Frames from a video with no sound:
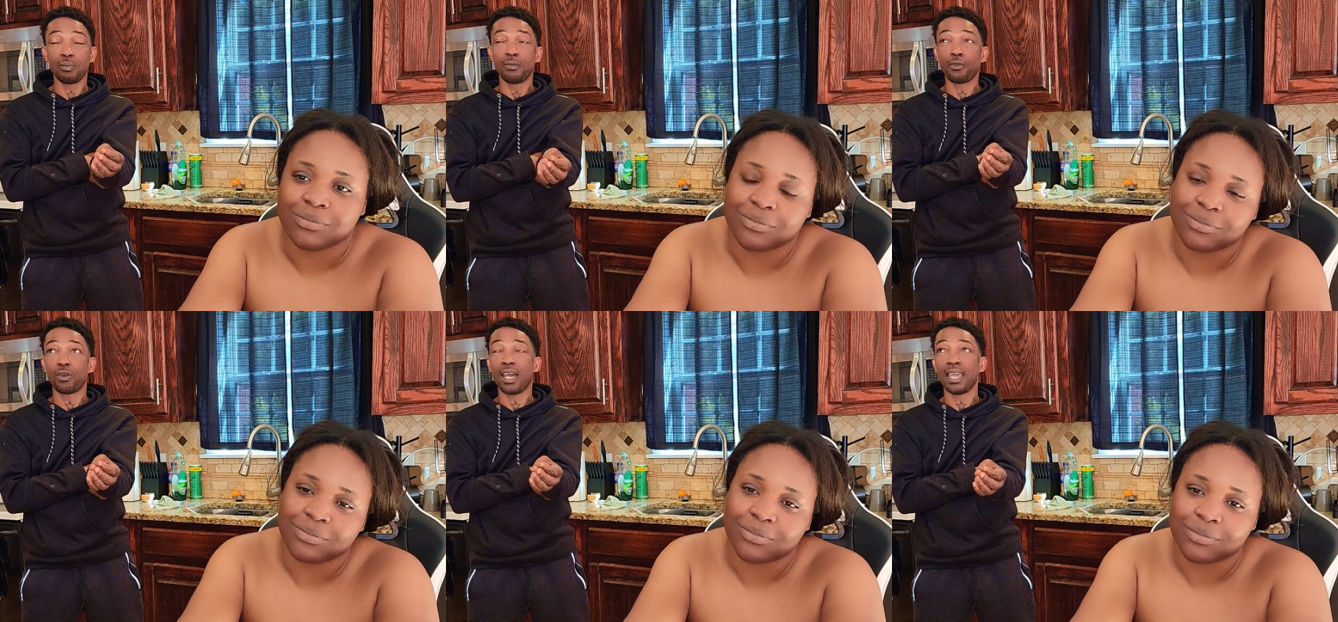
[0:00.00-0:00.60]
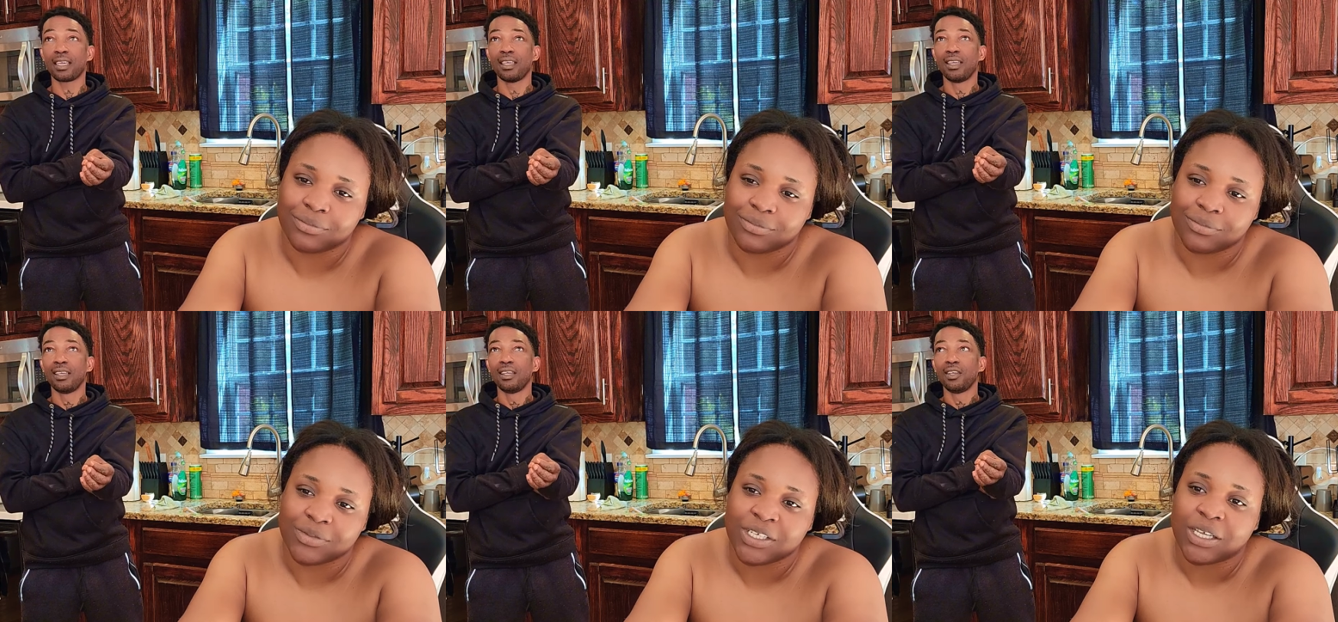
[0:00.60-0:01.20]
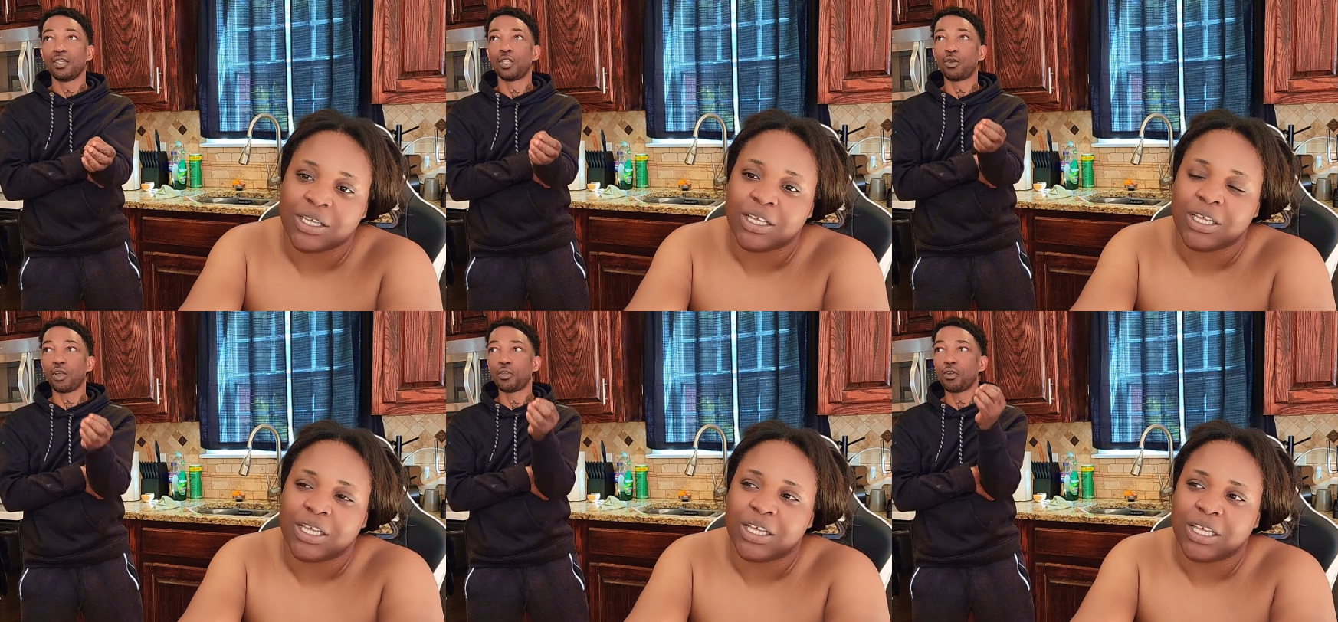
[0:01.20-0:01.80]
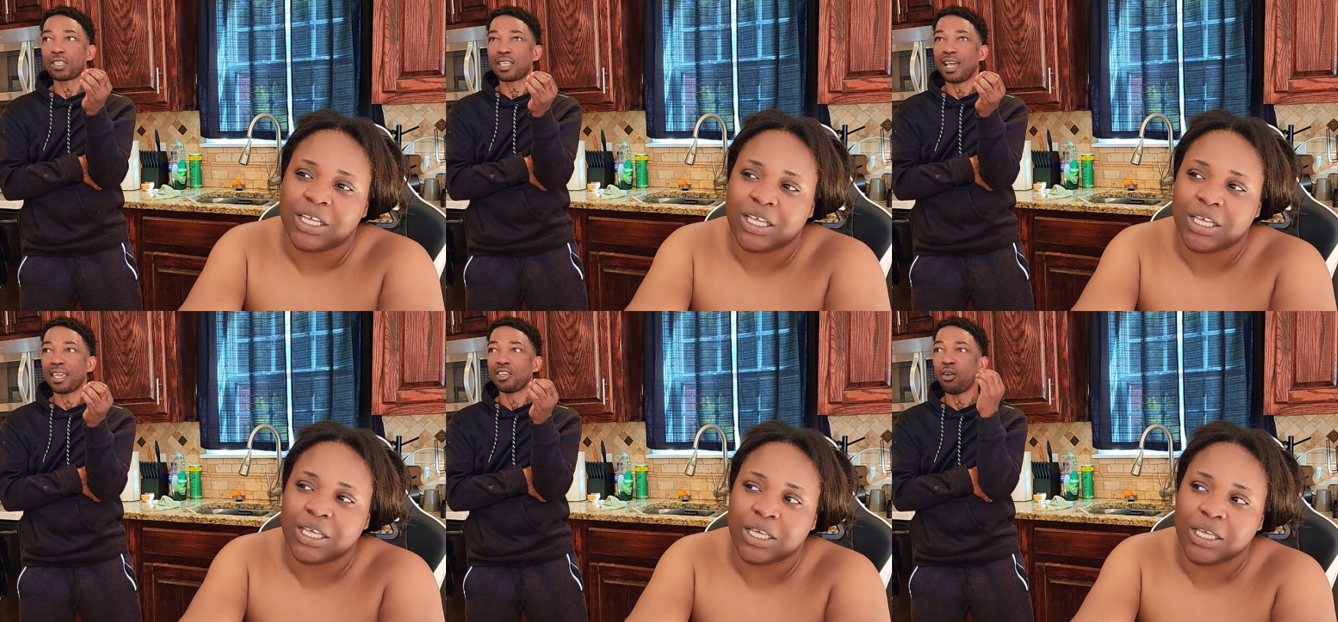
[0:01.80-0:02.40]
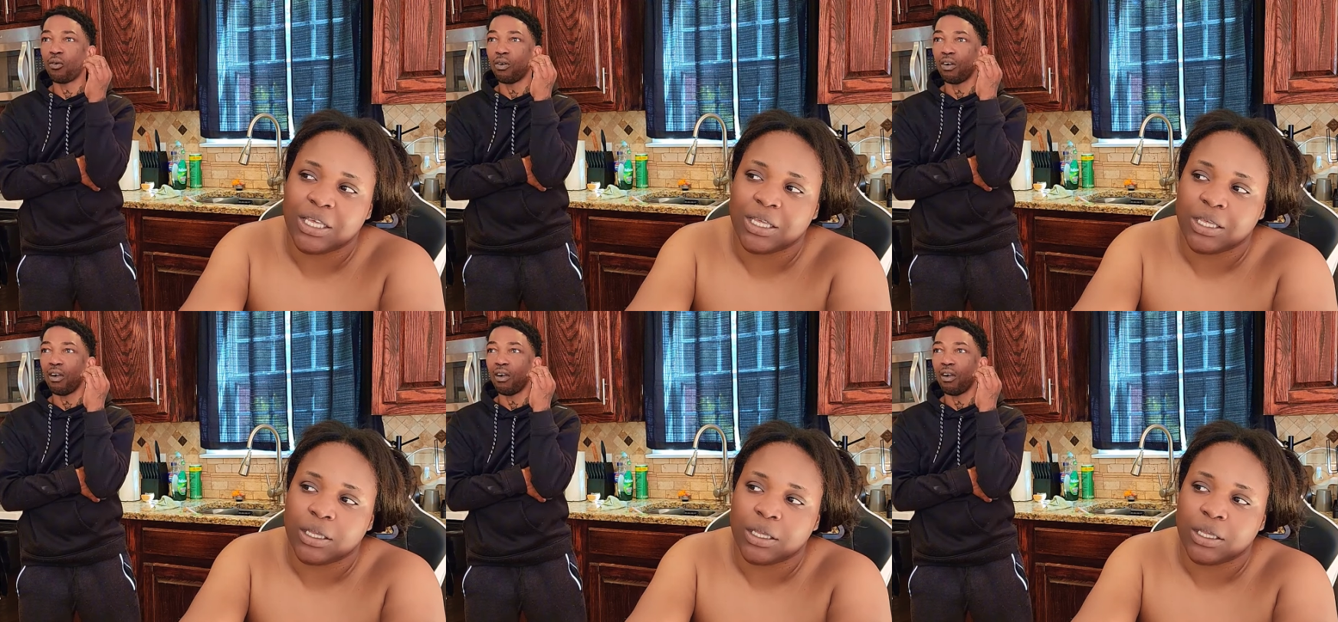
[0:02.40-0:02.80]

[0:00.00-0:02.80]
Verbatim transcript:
Speaker 1: you before, like you, you just like yo